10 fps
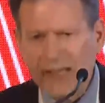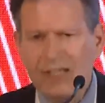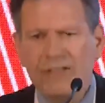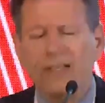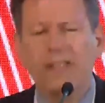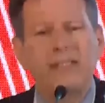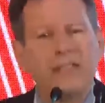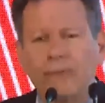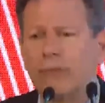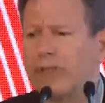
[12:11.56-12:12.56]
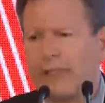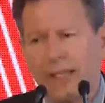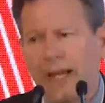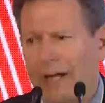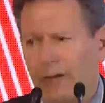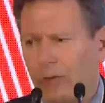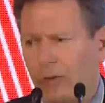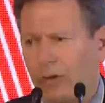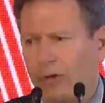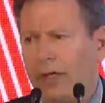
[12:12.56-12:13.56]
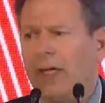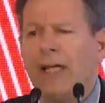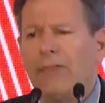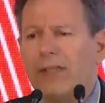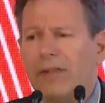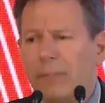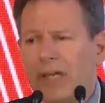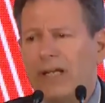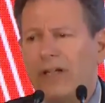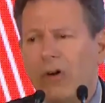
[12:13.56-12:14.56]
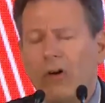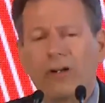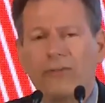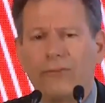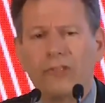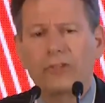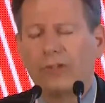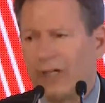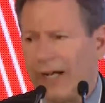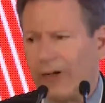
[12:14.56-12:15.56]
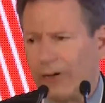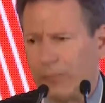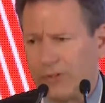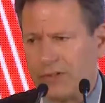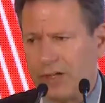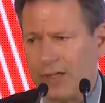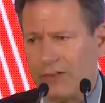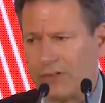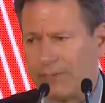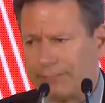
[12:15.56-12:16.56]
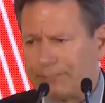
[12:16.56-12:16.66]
is in a different category than the many artificial Arab states.